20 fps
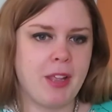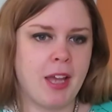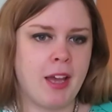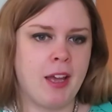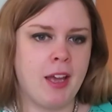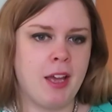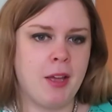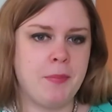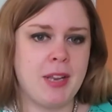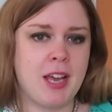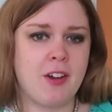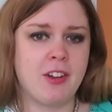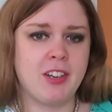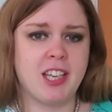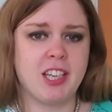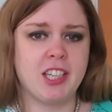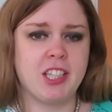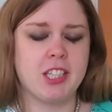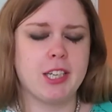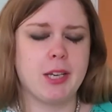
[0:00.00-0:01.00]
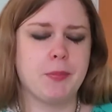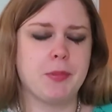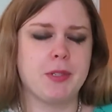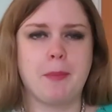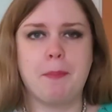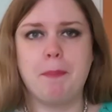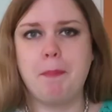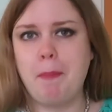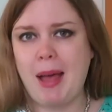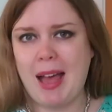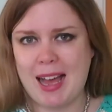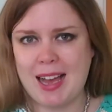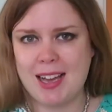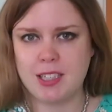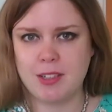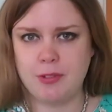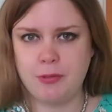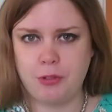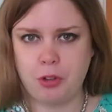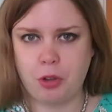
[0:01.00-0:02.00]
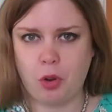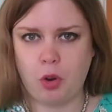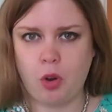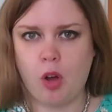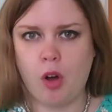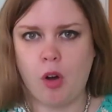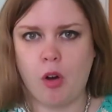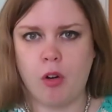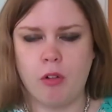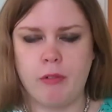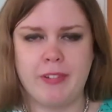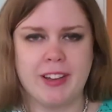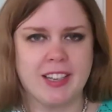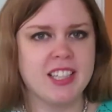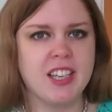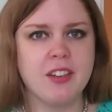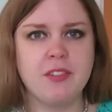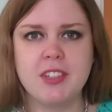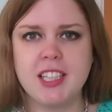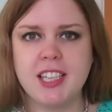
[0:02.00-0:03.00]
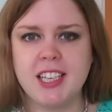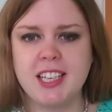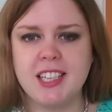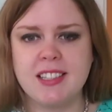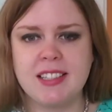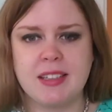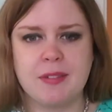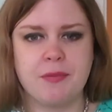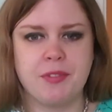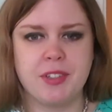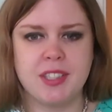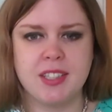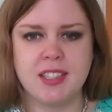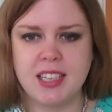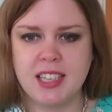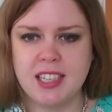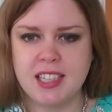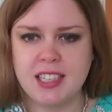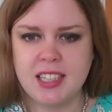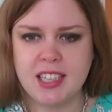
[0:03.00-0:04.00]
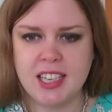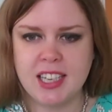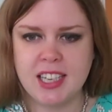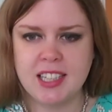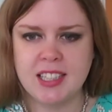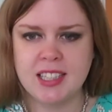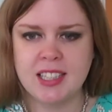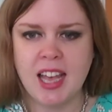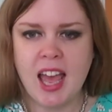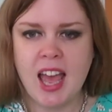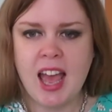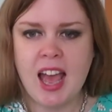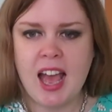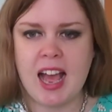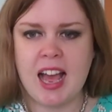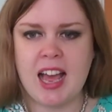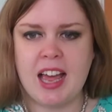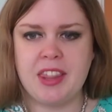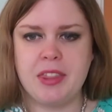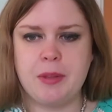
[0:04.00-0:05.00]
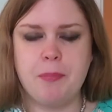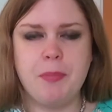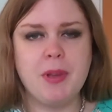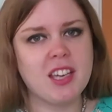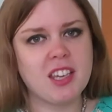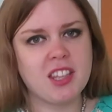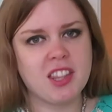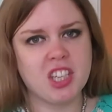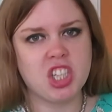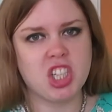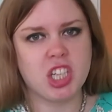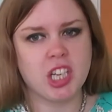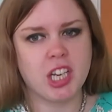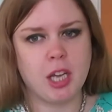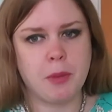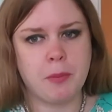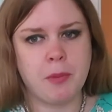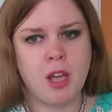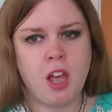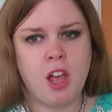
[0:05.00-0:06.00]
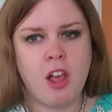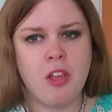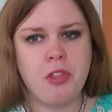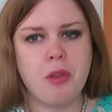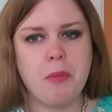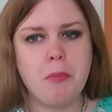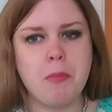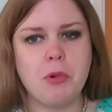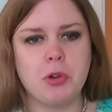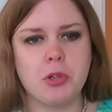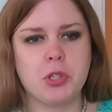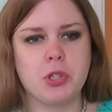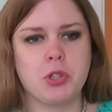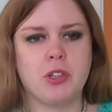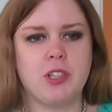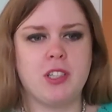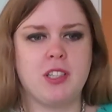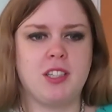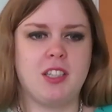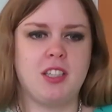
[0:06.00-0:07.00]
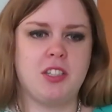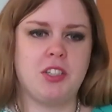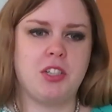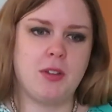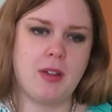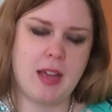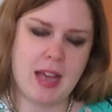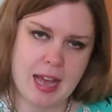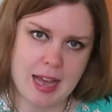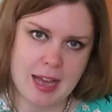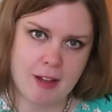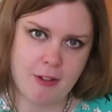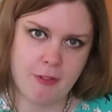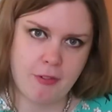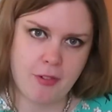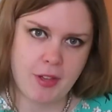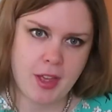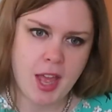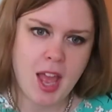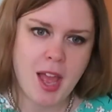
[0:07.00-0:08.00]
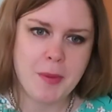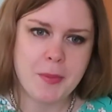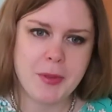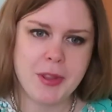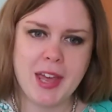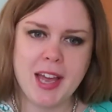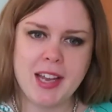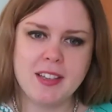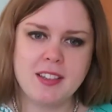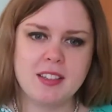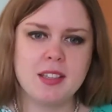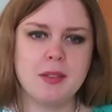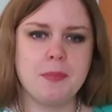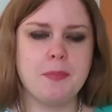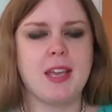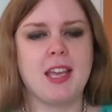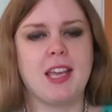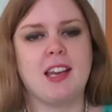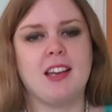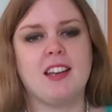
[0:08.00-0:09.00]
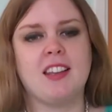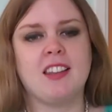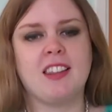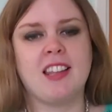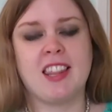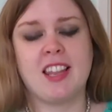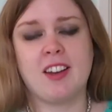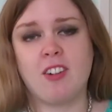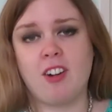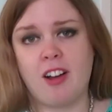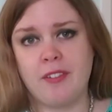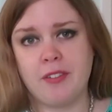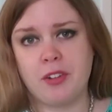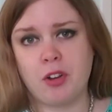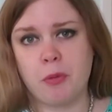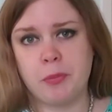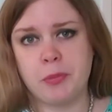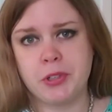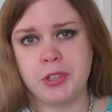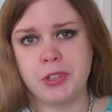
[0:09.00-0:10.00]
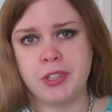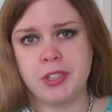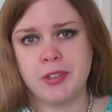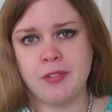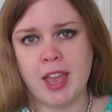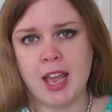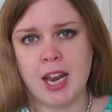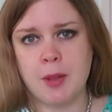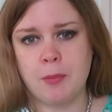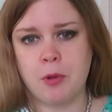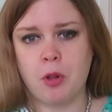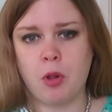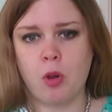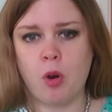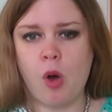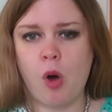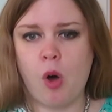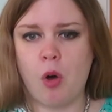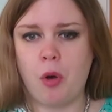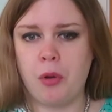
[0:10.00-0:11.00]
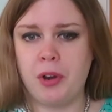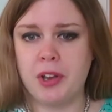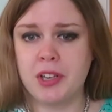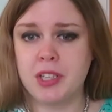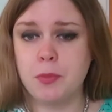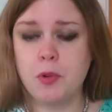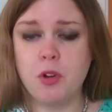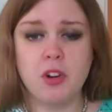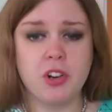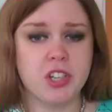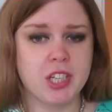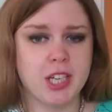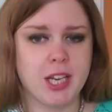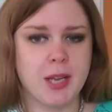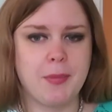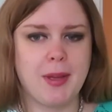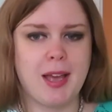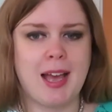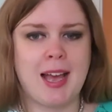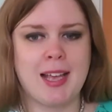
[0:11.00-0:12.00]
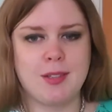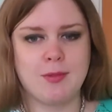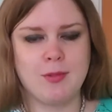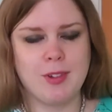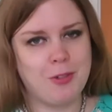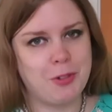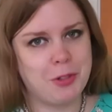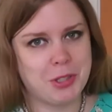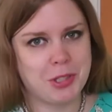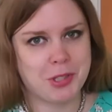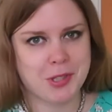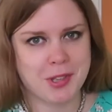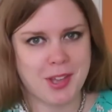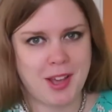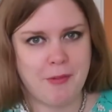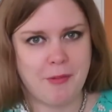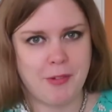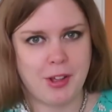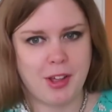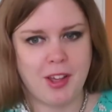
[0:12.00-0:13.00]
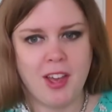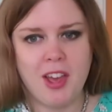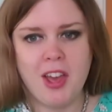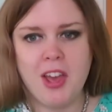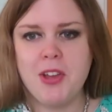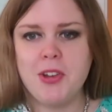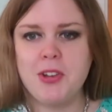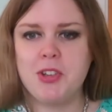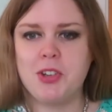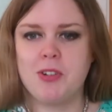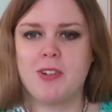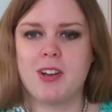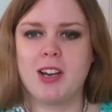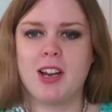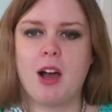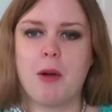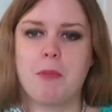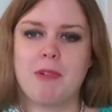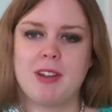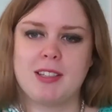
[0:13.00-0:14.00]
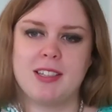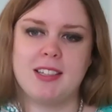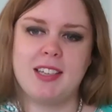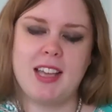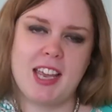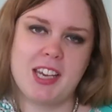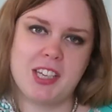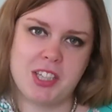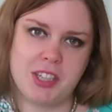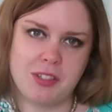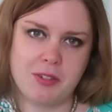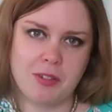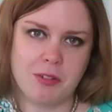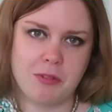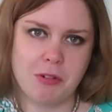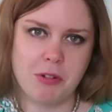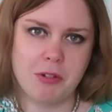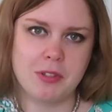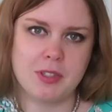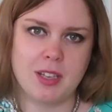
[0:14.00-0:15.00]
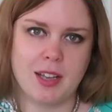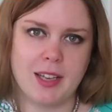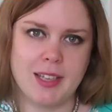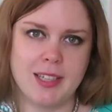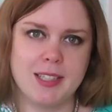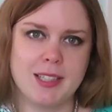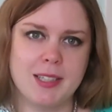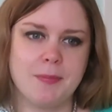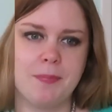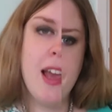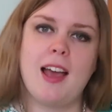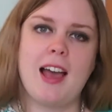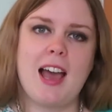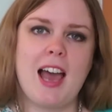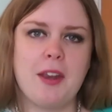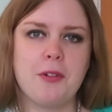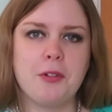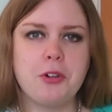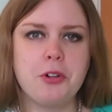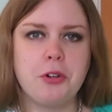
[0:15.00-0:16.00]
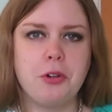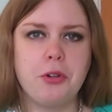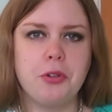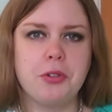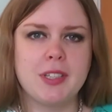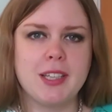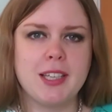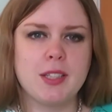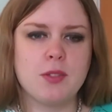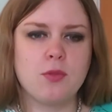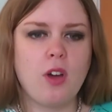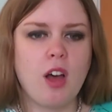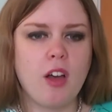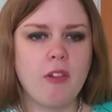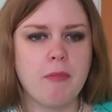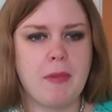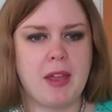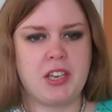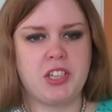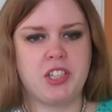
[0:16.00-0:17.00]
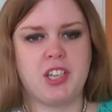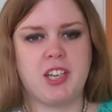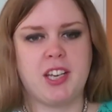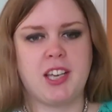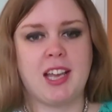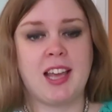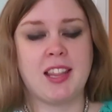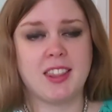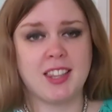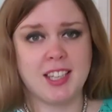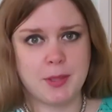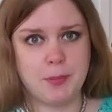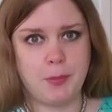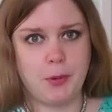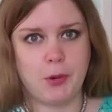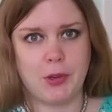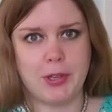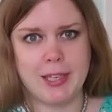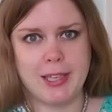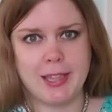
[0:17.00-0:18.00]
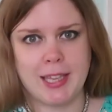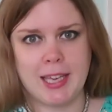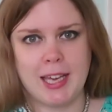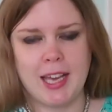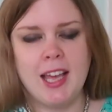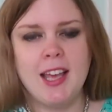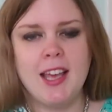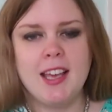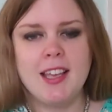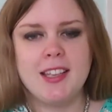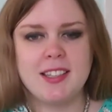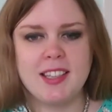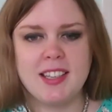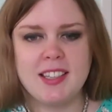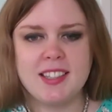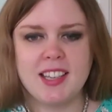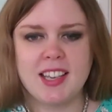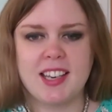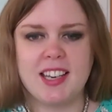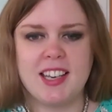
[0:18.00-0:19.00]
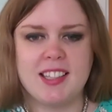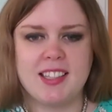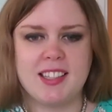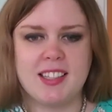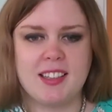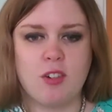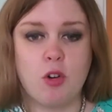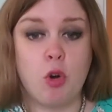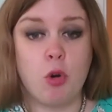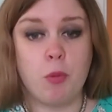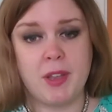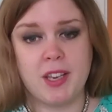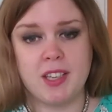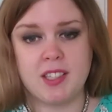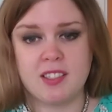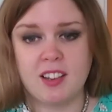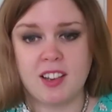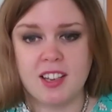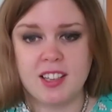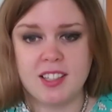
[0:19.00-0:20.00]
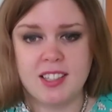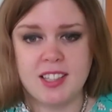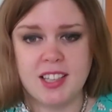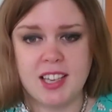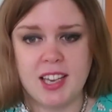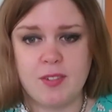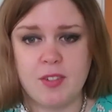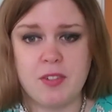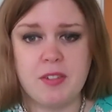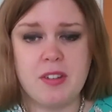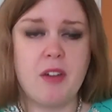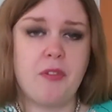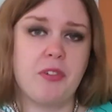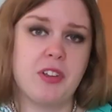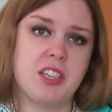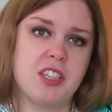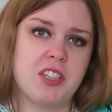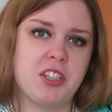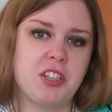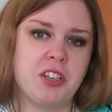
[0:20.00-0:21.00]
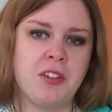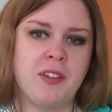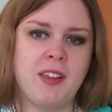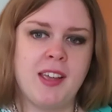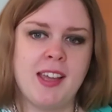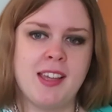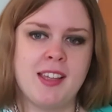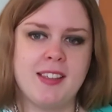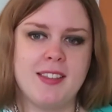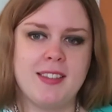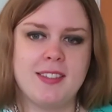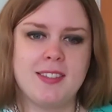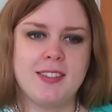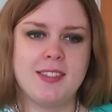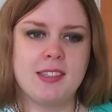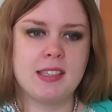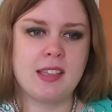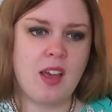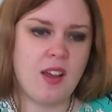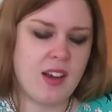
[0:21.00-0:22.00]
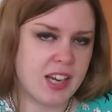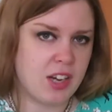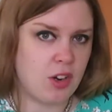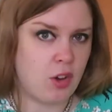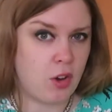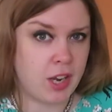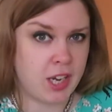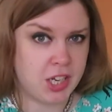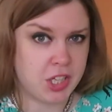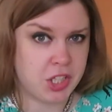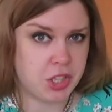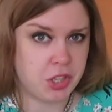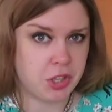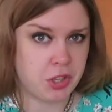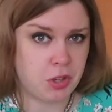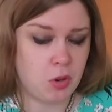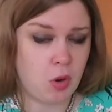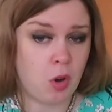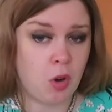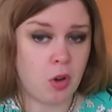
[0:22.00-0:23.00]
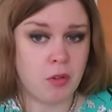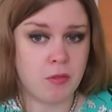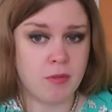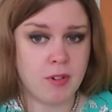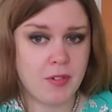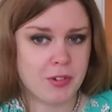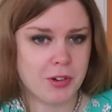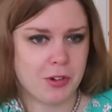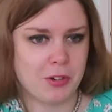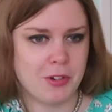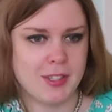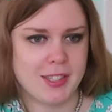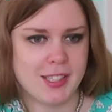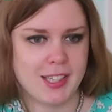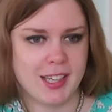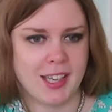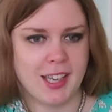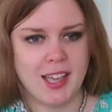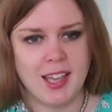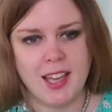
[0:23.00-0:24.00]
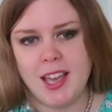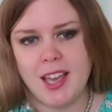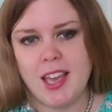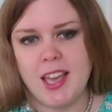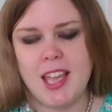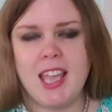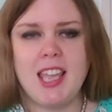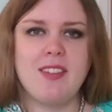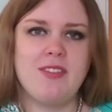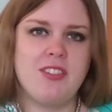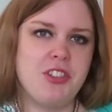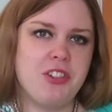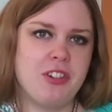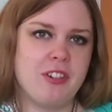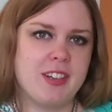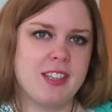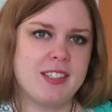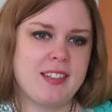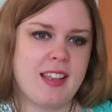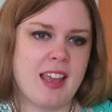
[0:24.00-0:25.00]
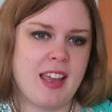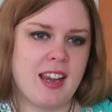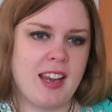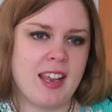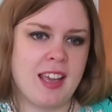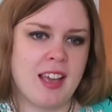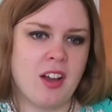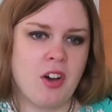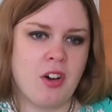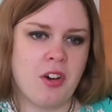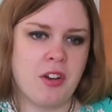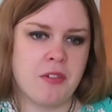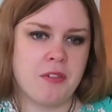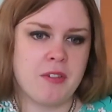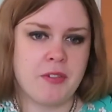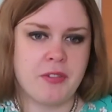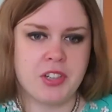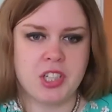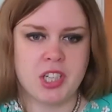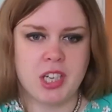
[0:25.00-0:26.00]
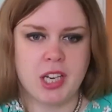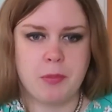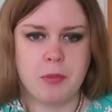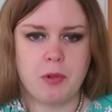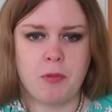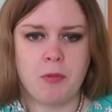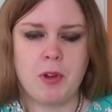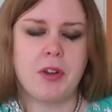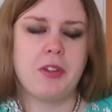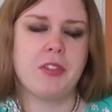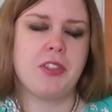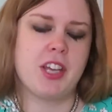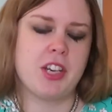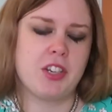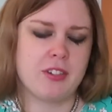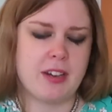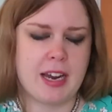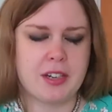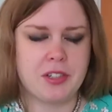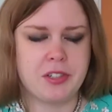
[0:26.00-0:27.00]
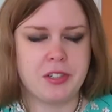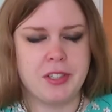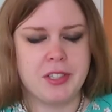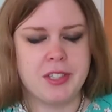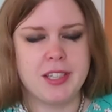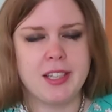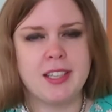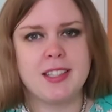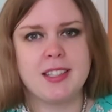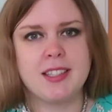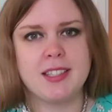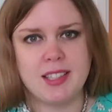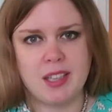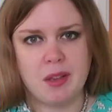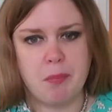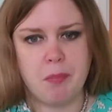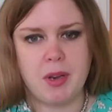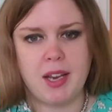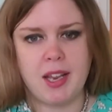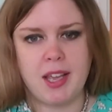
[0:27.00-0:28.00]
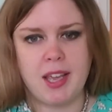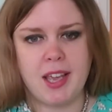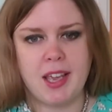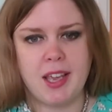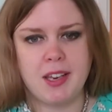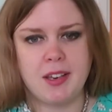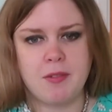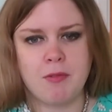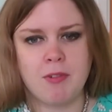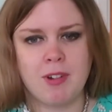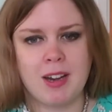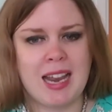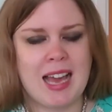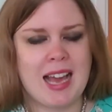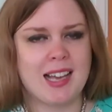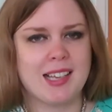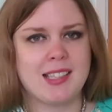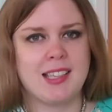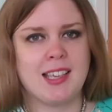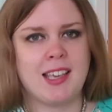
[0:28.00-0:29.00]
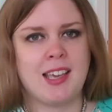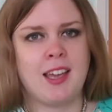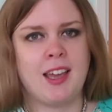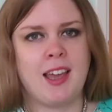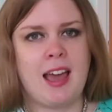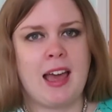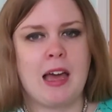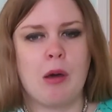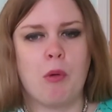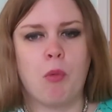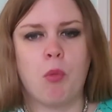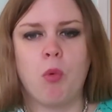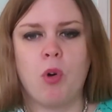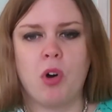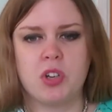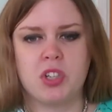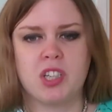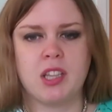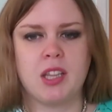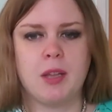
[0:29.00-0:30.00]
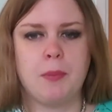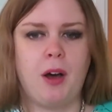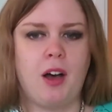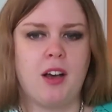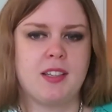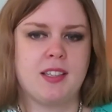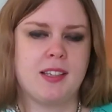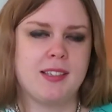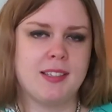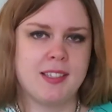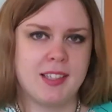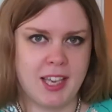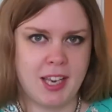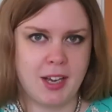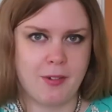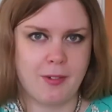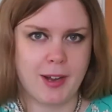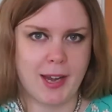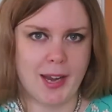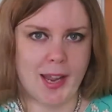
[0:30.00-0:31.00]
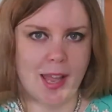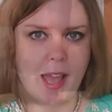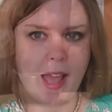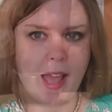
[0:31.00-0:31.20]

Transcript: nowadays ships are packed full of activities and facilities, and the bigger the ship, the more choices you have. But that doesn't mean that there aren't options available on a smaller ship, as we will discover during our presentations of cruise lines. And of course, it's worth mentioning at this point that seasickness or being stuck at sea with nothing to do is certainly not an issue on river cruising. Even during sailing on a river ship, one of the attractions is simply relaxing and watching the passing scenery.